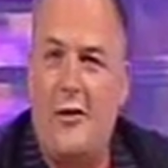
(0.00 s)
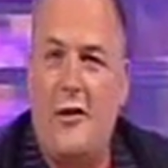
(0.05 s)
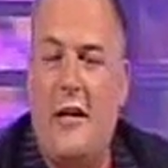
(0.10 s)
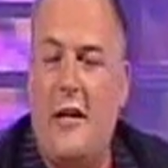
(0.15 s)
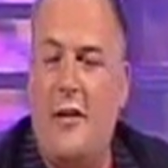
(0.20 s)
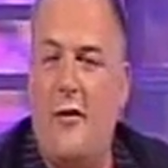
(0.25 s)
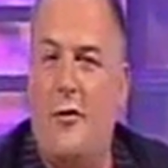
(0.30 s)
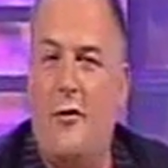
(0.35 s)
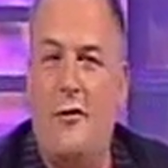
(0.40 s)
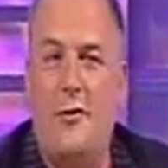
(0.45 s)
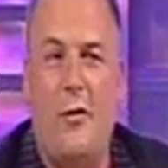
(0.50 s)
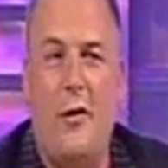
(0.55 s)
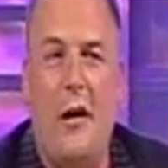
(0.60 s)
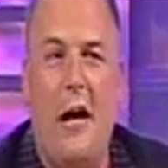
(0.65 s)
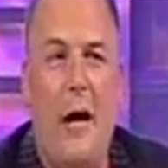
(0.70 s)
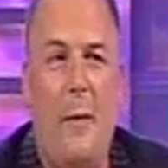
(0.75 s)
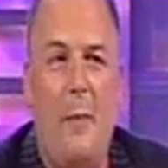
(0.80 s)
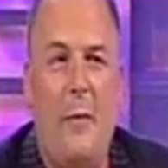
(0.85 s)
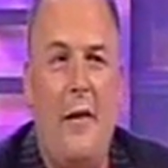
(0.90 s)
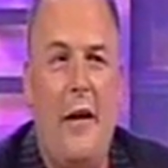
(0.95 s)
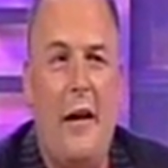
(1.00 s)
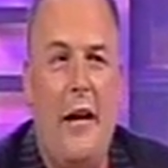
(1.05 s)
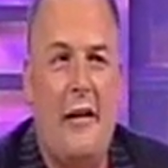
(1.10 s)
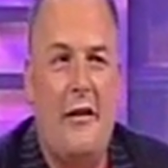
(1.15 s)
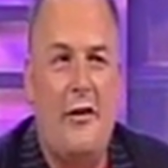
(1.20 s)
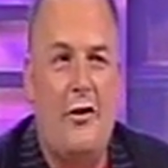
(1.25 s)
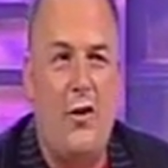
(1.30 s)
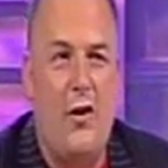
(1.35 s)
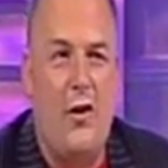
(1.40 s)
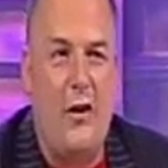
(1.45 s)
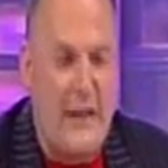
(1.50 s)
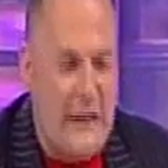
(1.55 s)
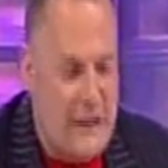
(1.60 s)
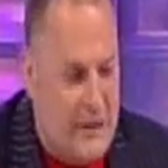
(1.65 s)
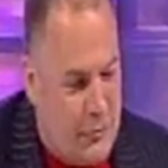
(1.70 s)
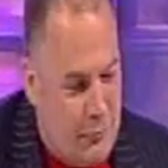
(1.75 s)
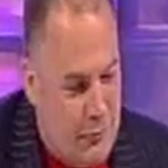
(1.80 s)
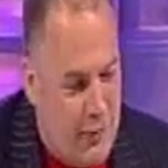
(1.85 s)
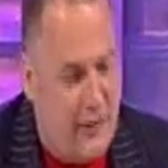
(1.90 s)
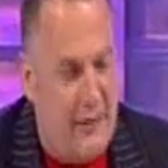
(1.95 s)
just think nothing's going to happen, and then suddenly
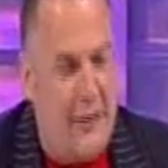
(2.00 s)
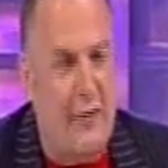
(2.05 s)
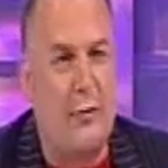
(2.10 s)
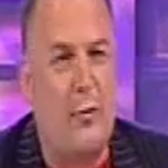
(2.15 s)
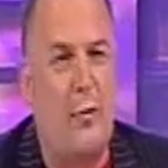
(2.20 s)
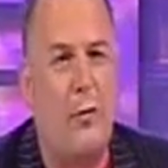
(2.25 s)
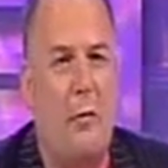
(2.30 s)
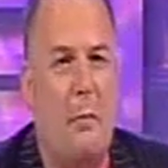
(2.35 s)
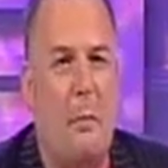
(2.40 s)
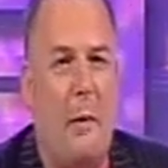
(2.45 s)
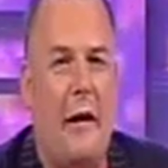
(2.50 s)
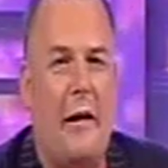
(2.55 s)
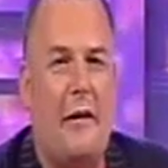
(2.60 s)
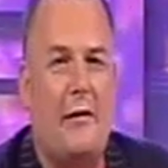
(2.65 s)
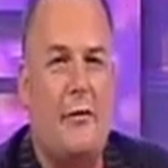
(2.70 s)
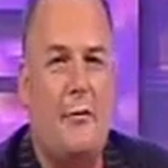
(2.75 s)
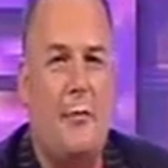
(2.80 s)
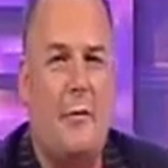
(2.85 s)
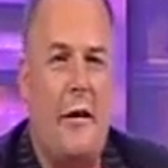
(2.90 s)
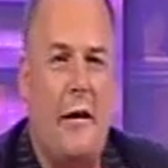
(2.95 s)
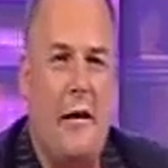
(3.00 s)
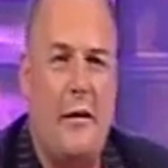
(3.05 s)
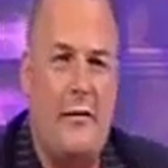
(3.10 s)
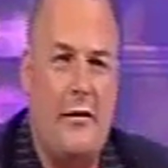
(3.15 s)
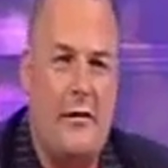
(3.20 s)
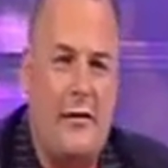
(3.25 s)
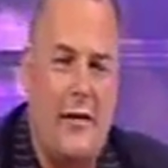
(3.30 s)
straight in the solar plexus with that